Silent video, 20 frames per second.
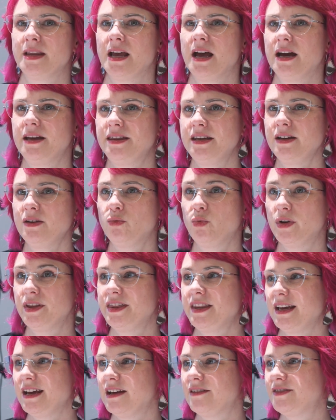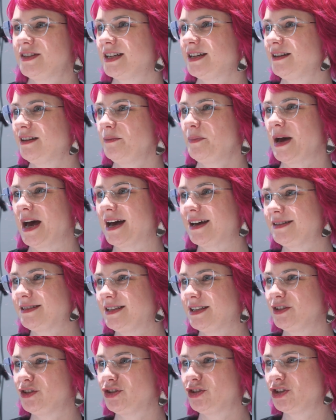I think one thing I've done in the past
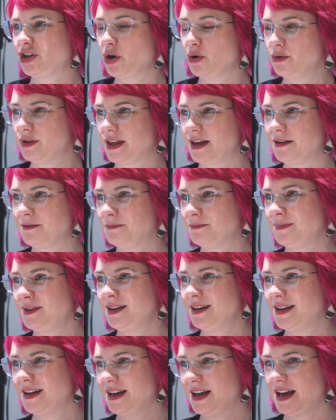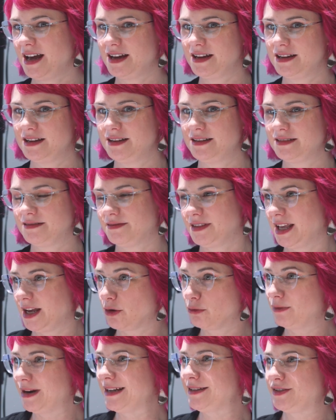is show them like a
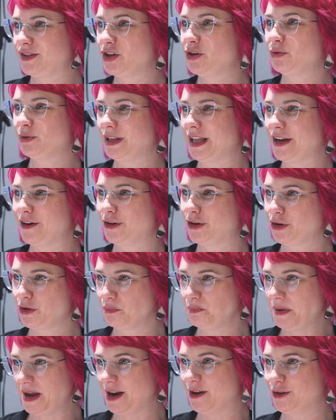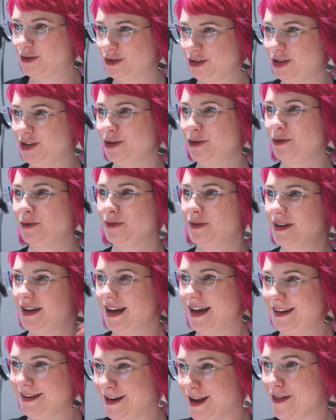Resno letter compared to
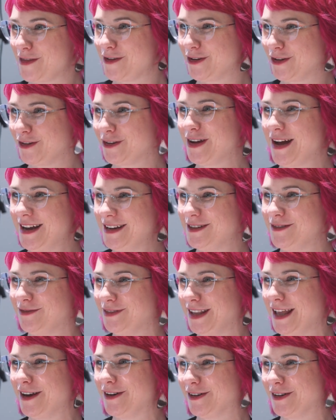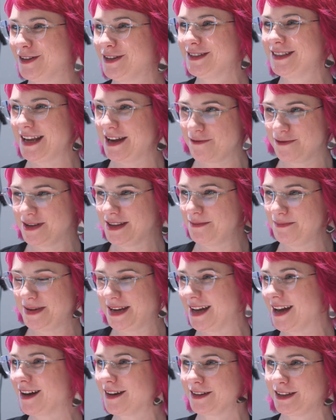another kind of letter, say with a
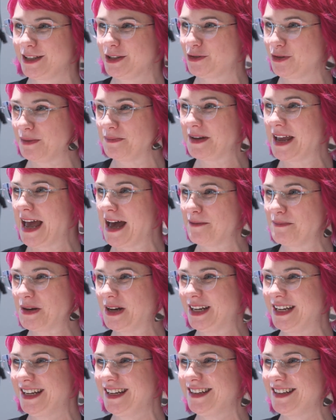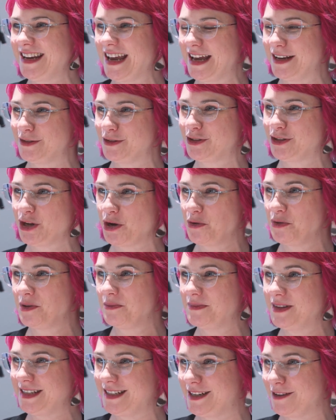big ugly trim cap on it, and show
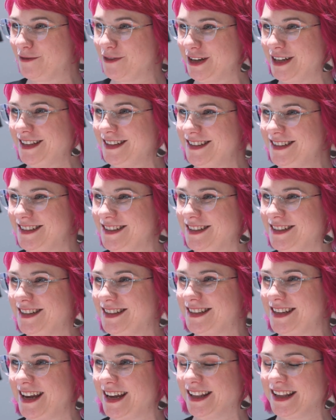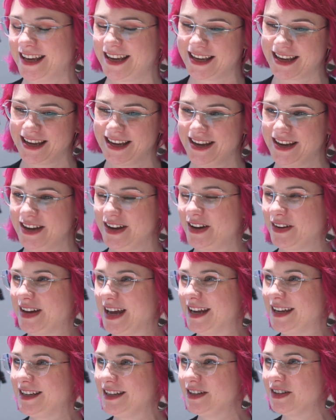them the difference, to say like,
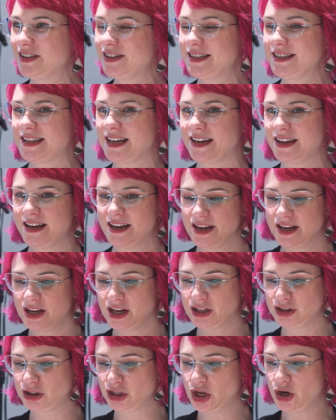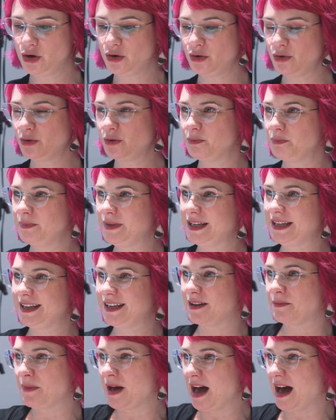okay, here's a low,
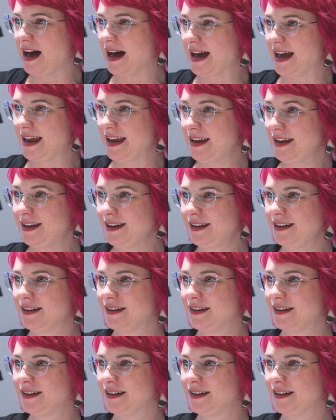medium, high